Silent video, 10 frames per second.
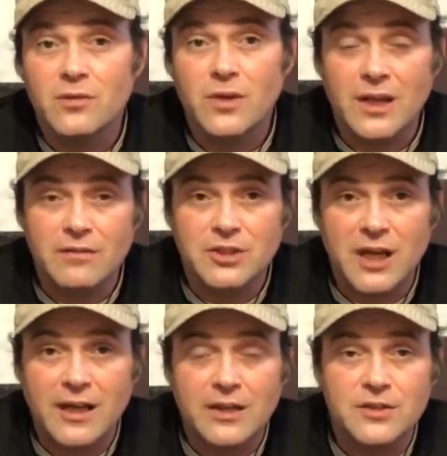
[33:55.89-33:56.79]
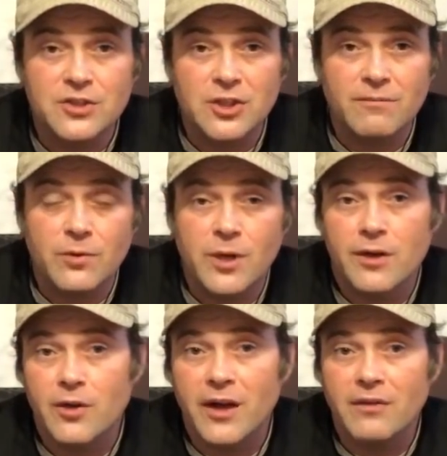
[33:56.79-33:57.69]
We give a shout out to Chip for
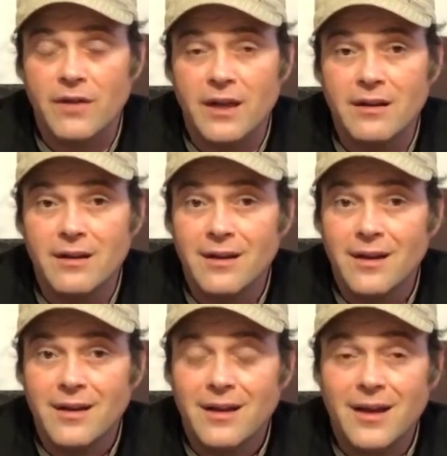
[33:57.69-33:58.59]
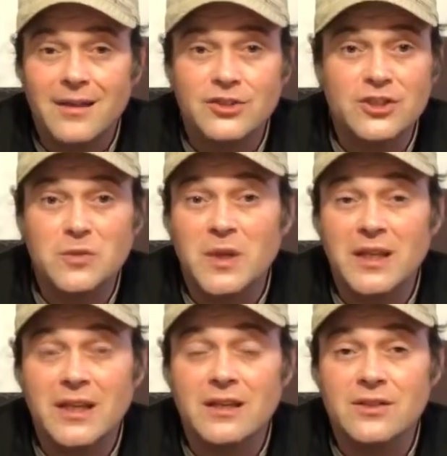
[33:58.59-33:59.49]
running a great event, and just the
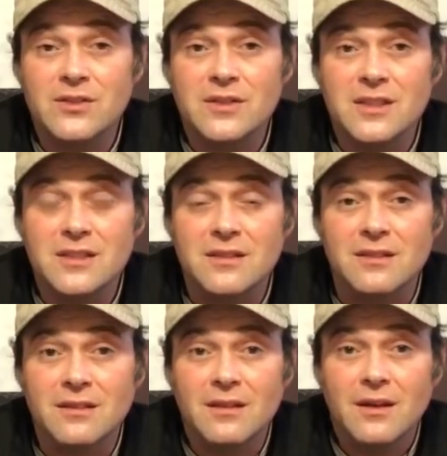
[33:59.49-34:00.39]
beginning to the season.